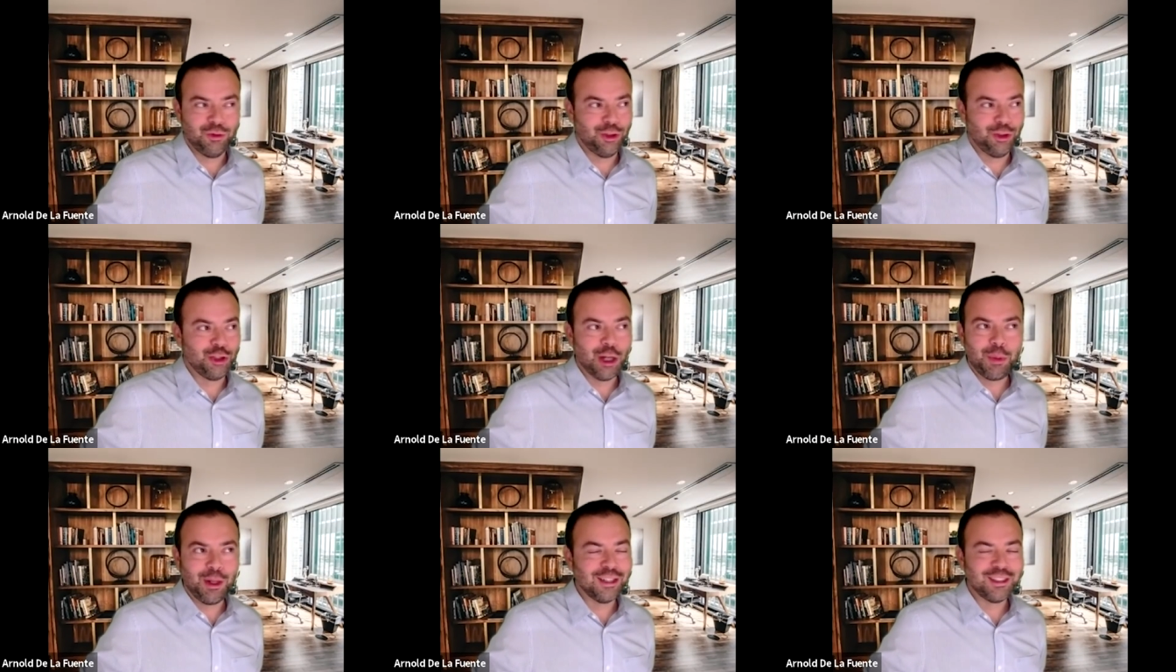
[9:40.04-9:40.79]
jump
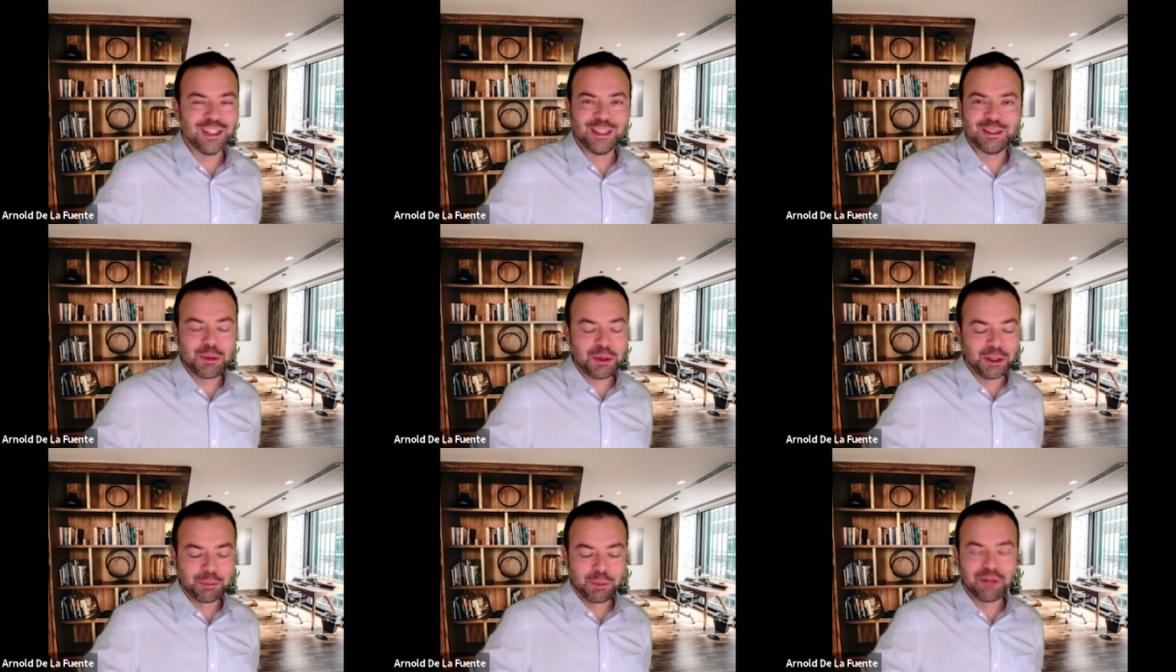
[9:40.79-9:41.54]
in and say something, a
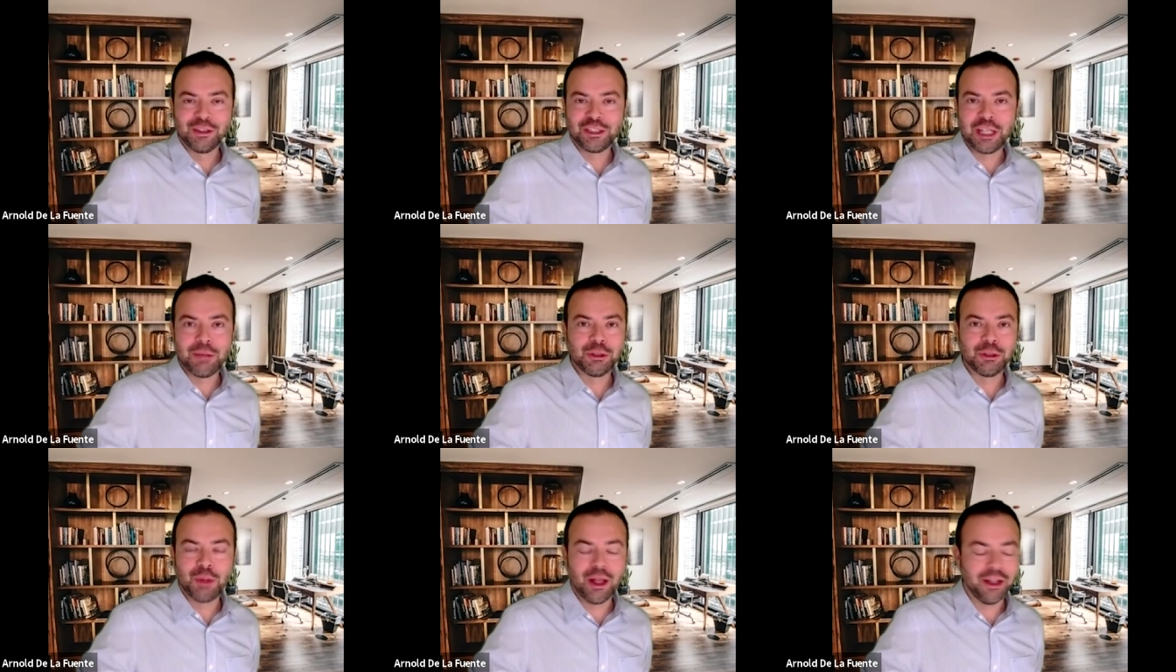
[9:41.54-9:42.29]
bit of a shameless
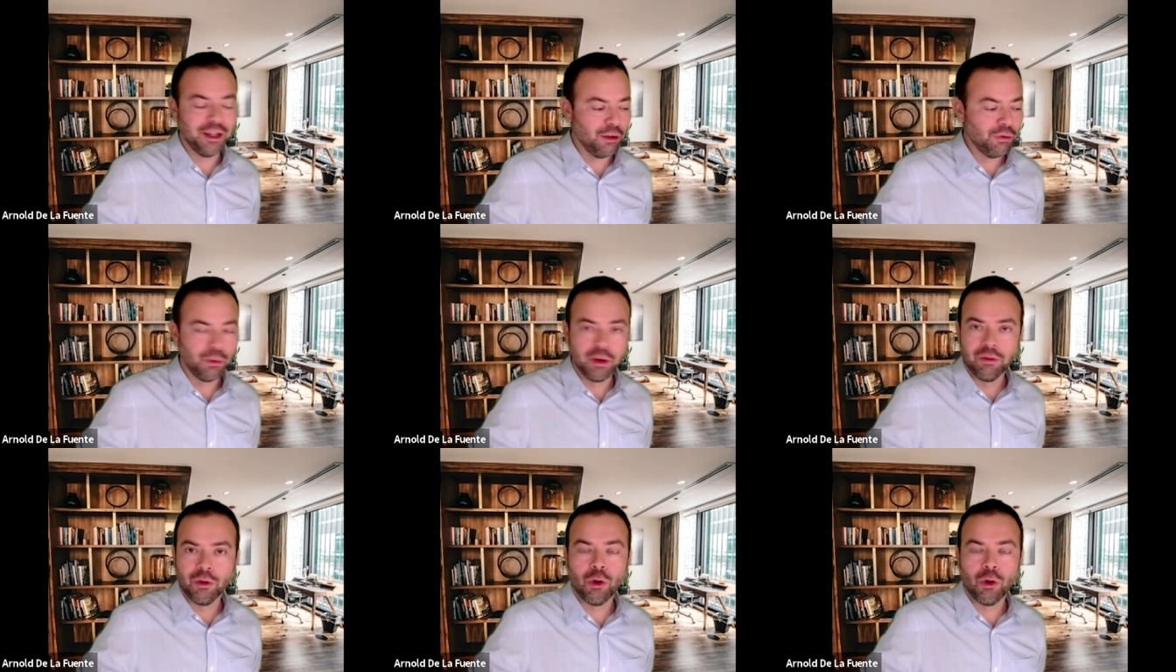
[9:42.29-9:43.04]
plug here for
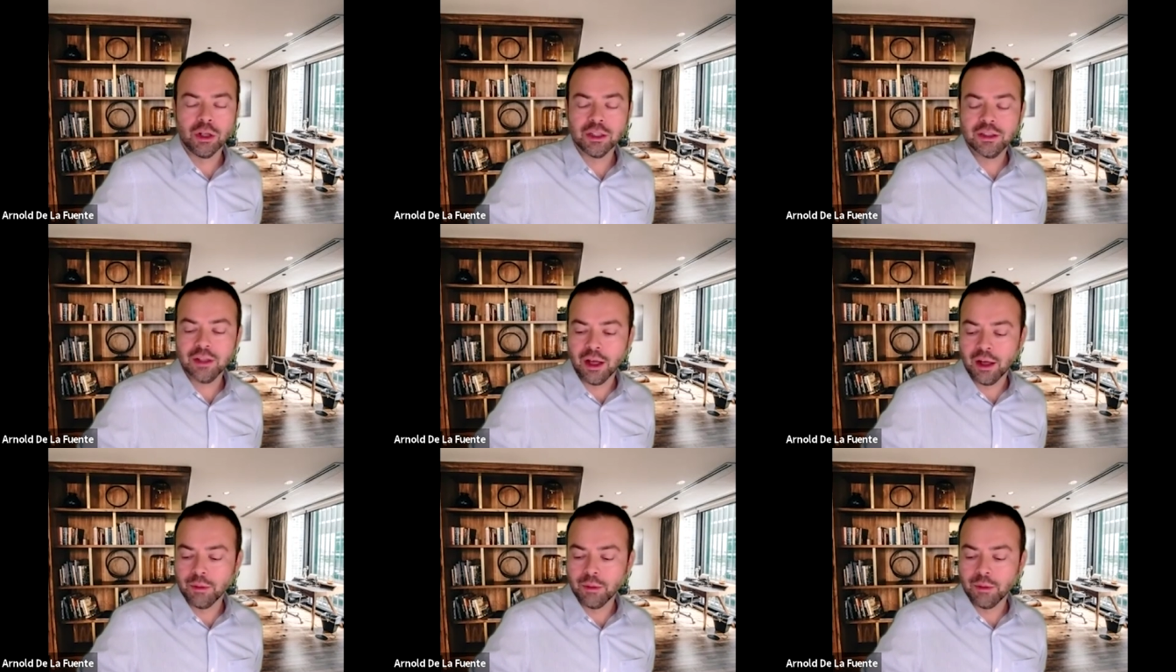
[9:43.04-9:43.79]
River Horse. Um,